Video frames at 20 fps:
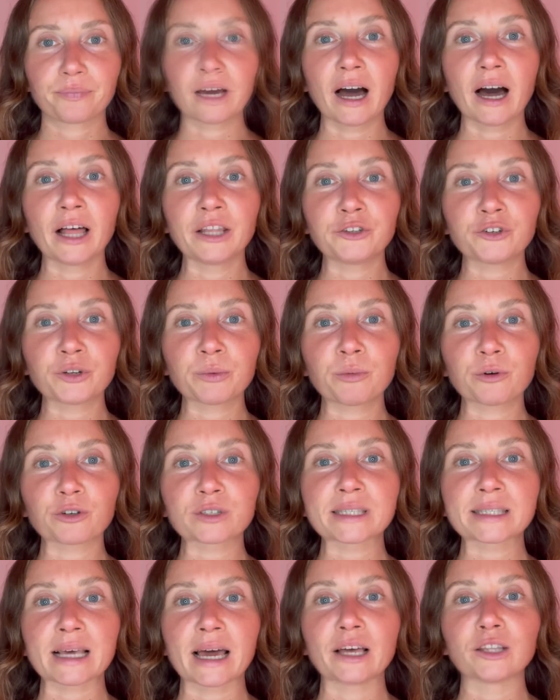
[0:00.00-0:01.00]

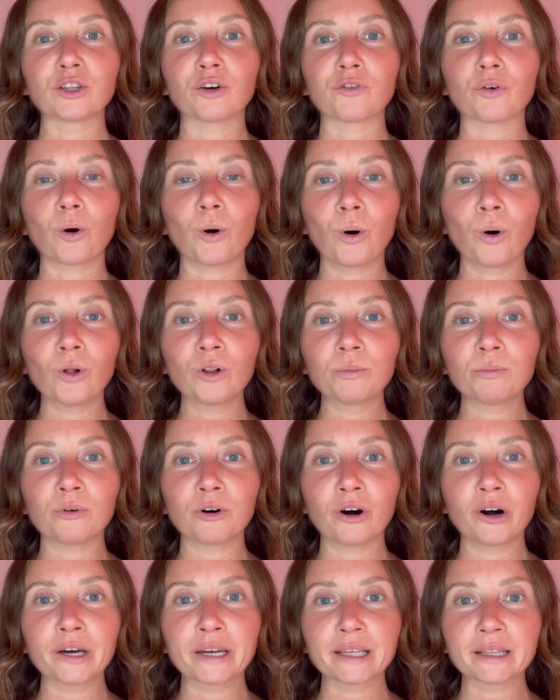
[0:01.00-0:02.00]
100% of all
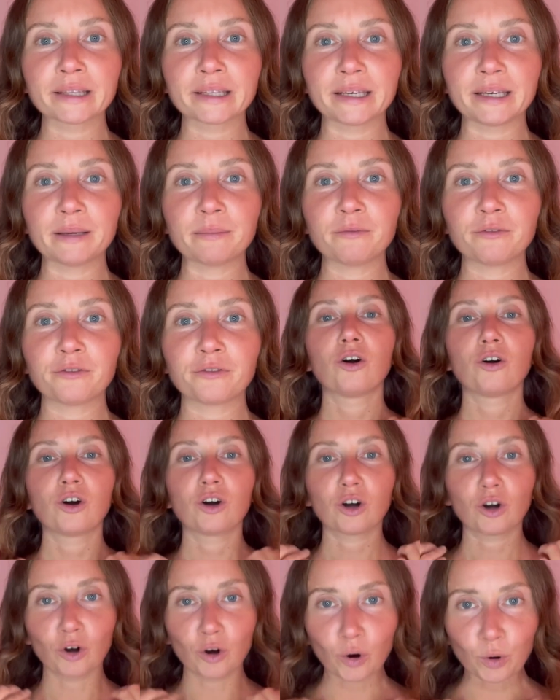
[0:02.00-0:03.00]
body lymph
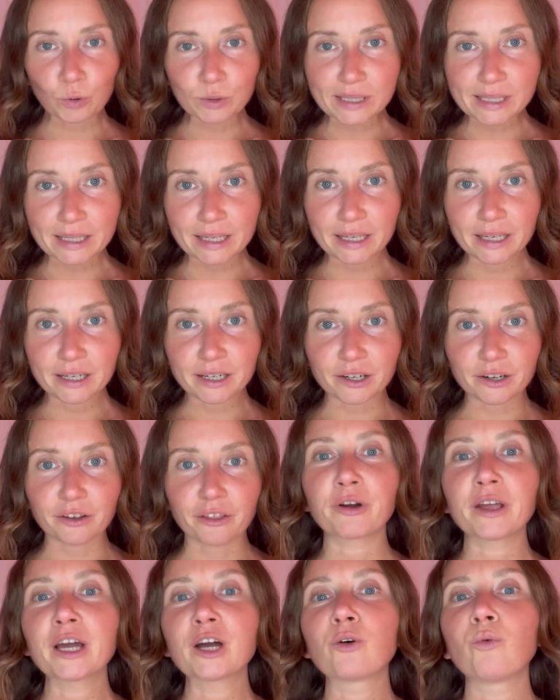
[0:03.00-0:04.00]
goes here.
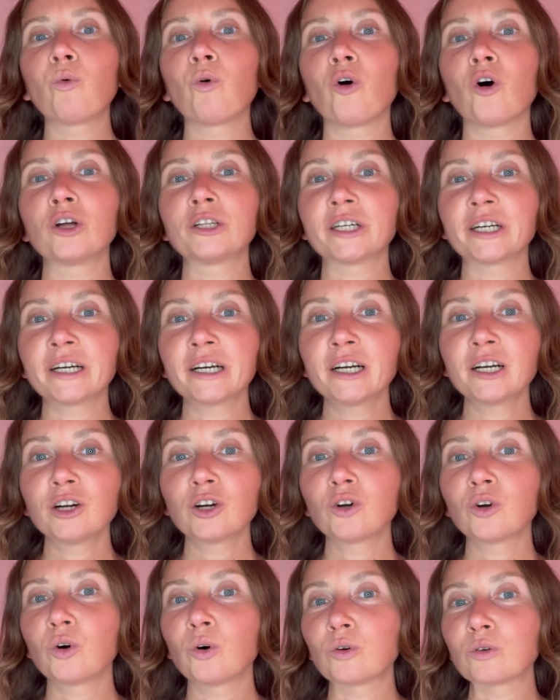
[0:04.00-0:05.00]
3/4
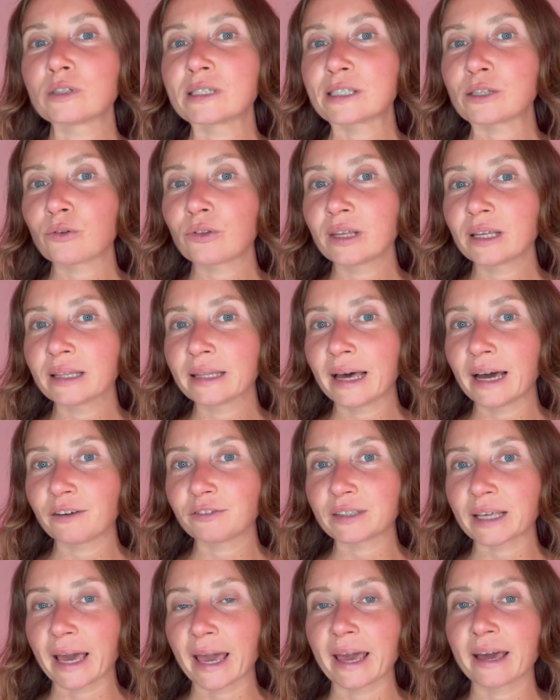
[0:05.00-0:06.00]
goes to the
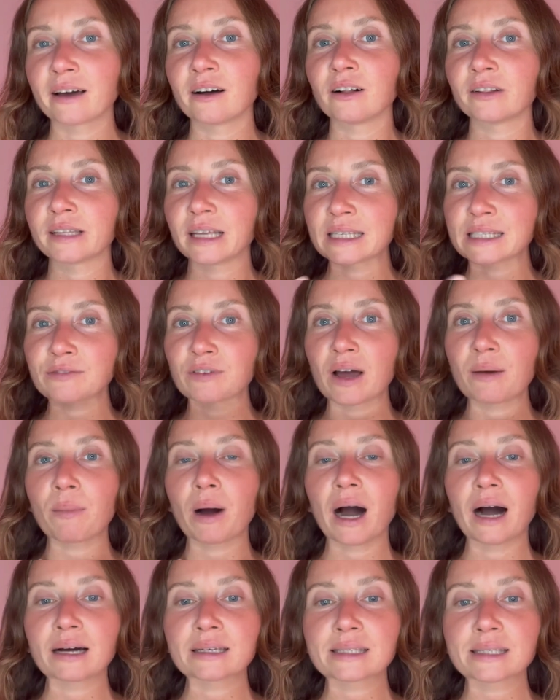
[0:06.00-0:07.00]
left angle. That's why I'm
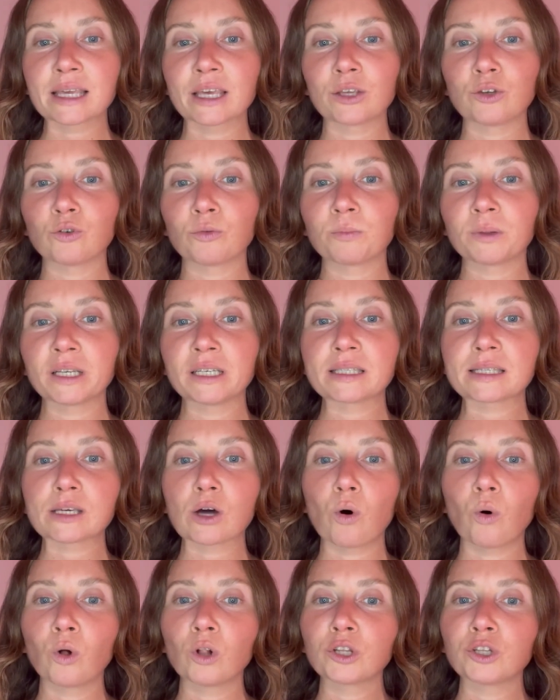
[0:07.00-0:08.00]
asking you, please
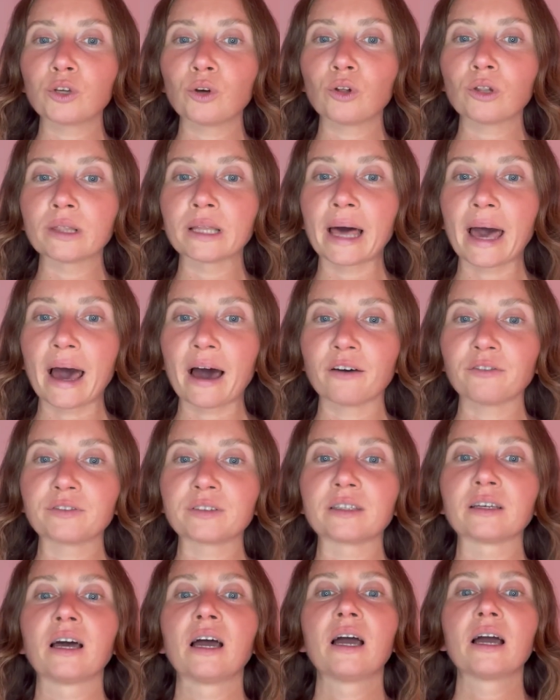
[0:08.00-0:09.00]
hold your
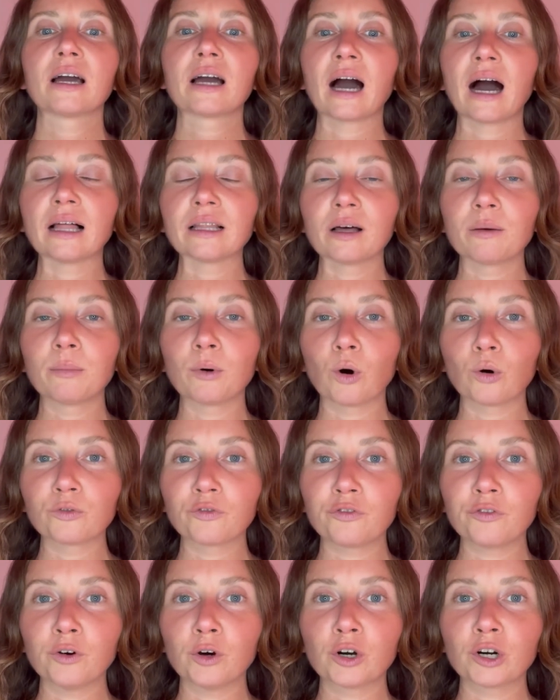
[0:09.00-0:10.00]
left collarbone
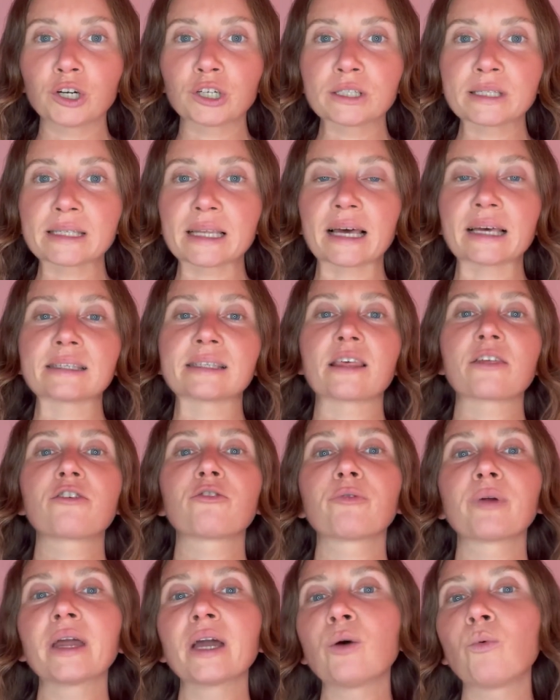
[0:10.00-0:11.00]
first, as
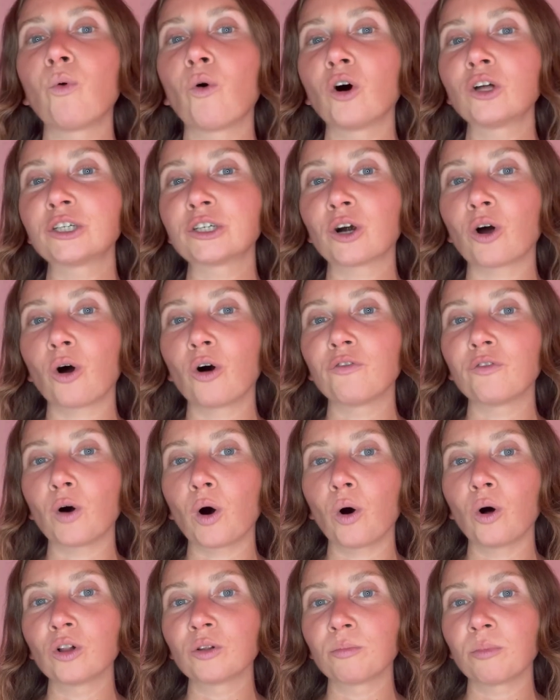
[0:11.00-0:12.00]
3/4 of
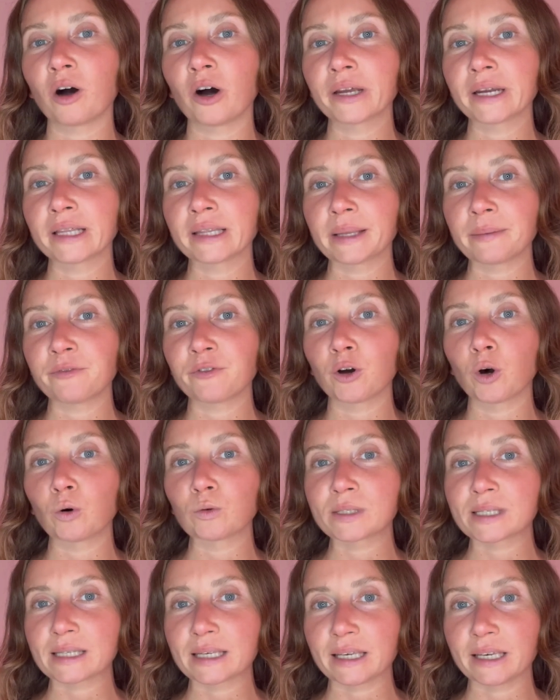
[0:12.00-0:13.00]
all body lymph
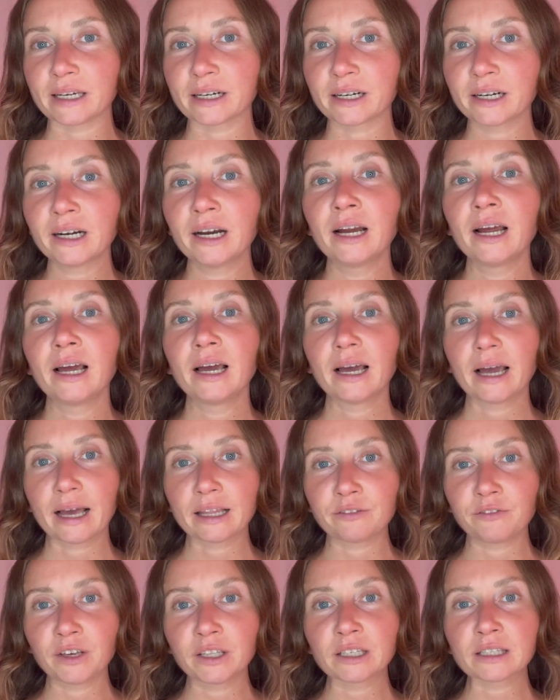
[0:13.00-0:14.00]
goes here,
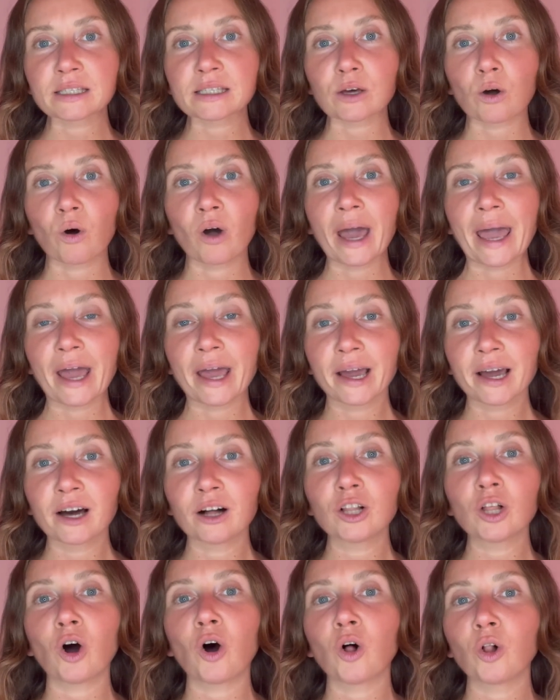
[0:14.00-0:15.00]
and venous
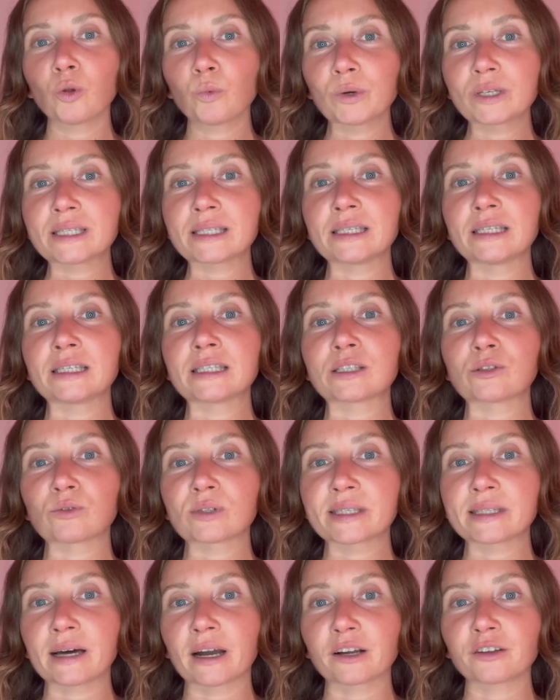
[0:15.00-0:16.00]
angle always needs to
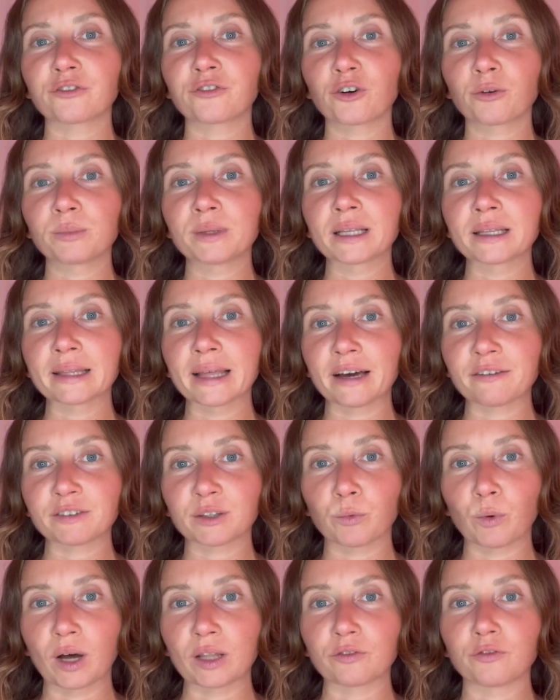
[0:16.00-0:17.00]
start from the
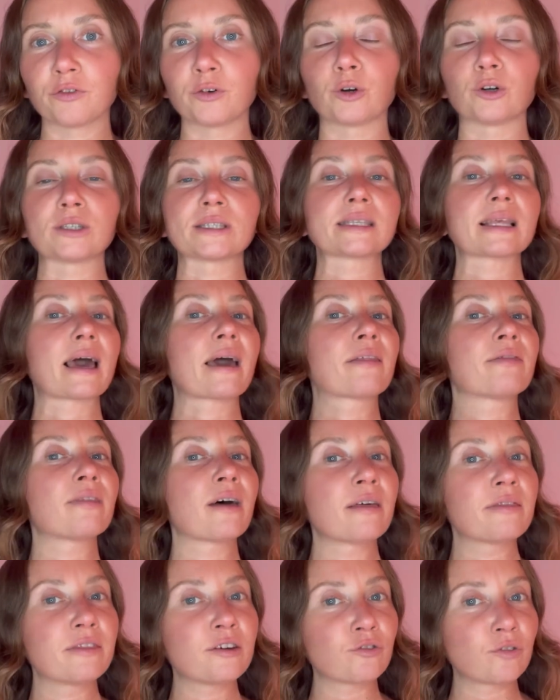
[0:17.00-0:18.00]
left one first, and
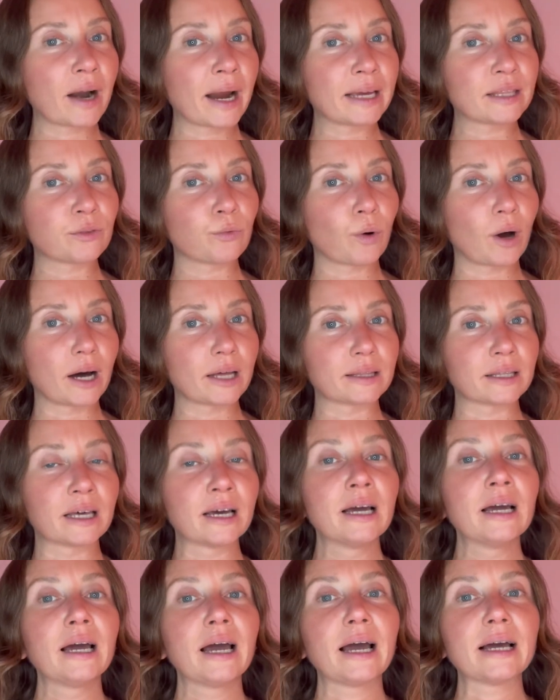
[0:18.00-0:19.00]
then the right one,
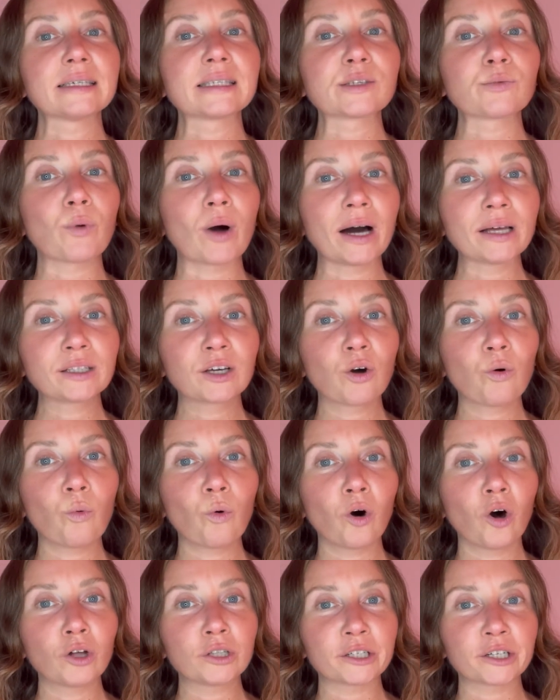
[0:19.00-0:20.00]
as
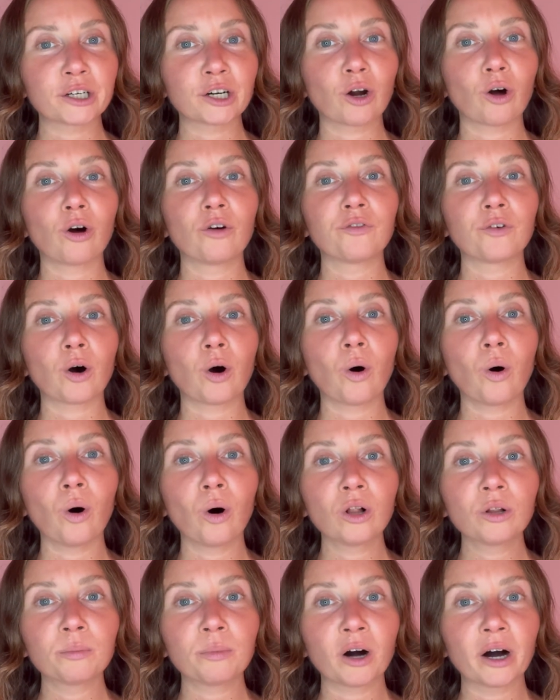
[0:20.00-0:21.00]
1/4 of
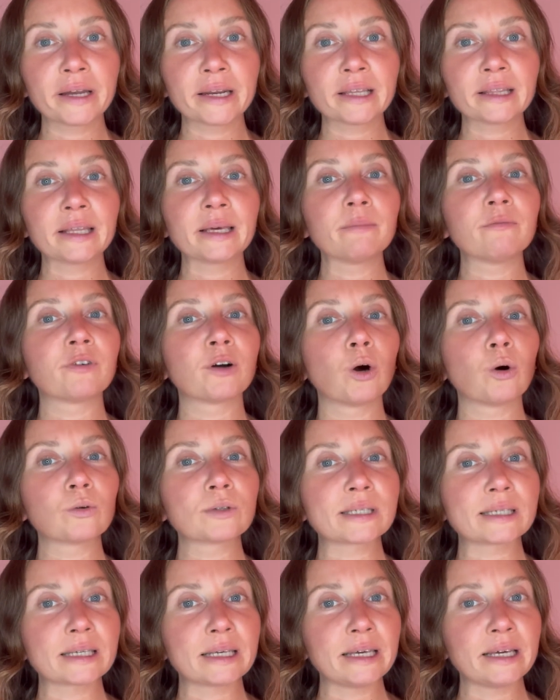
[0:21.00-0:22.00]
all body lymph
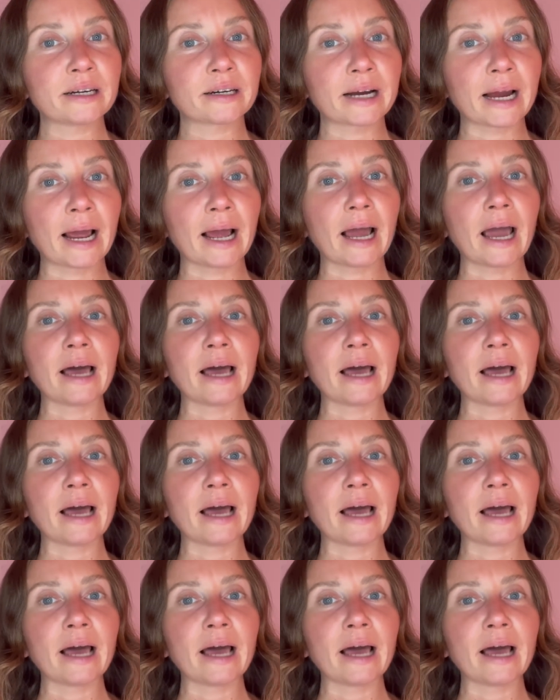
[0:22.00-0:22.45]
goes here.